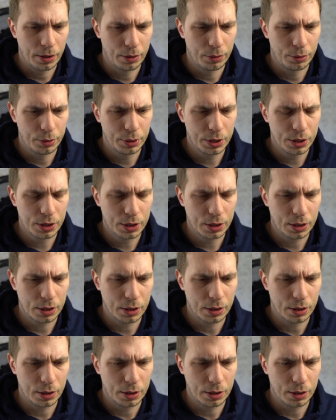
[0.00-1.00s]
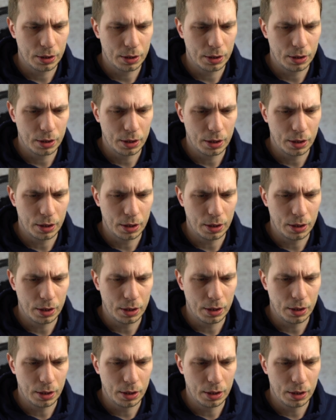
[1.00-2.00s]
the reason
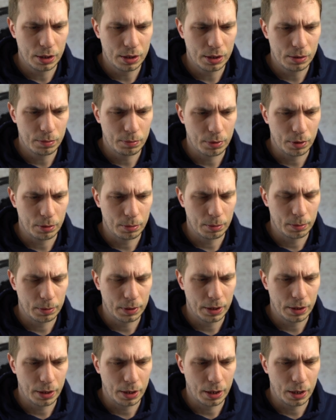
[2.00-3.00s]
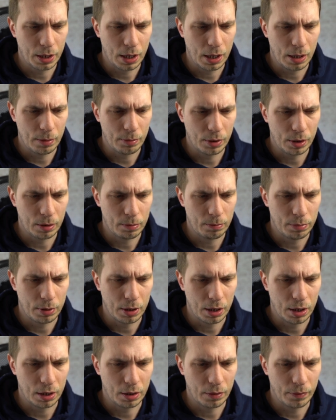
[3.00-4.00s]
is probably that I'm not
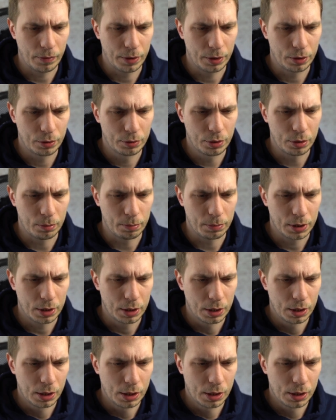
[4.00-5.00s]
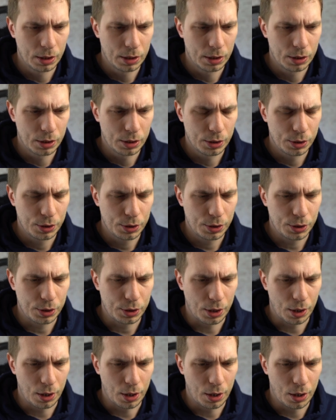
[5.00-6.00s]
part of the group.
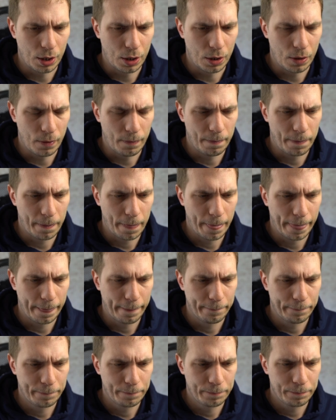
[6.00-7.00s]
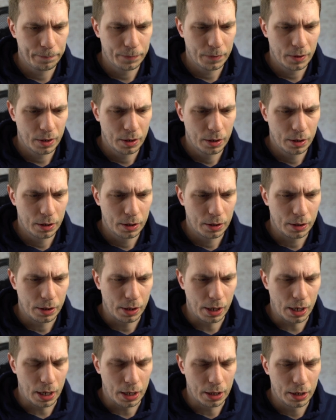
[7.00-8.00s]
So
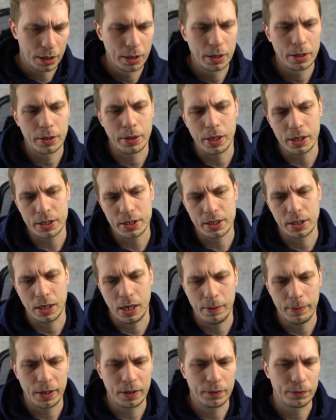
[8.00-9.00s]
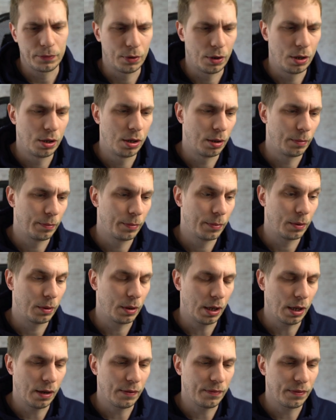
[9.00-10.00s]
yeah, that's coming from
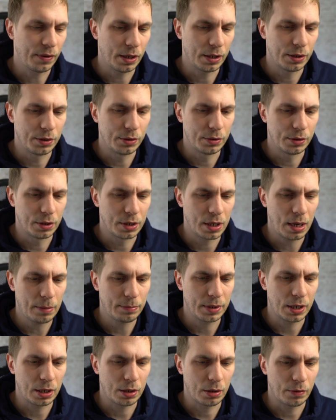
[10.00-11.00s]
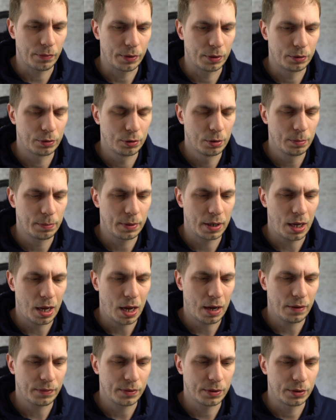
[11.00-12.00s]
if I do an update of the group, I
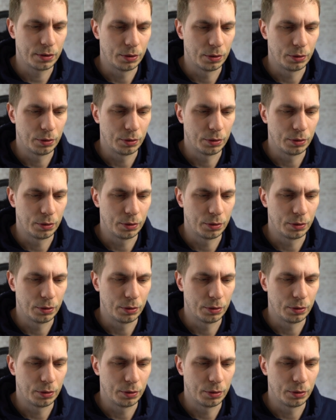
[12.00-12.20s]
have to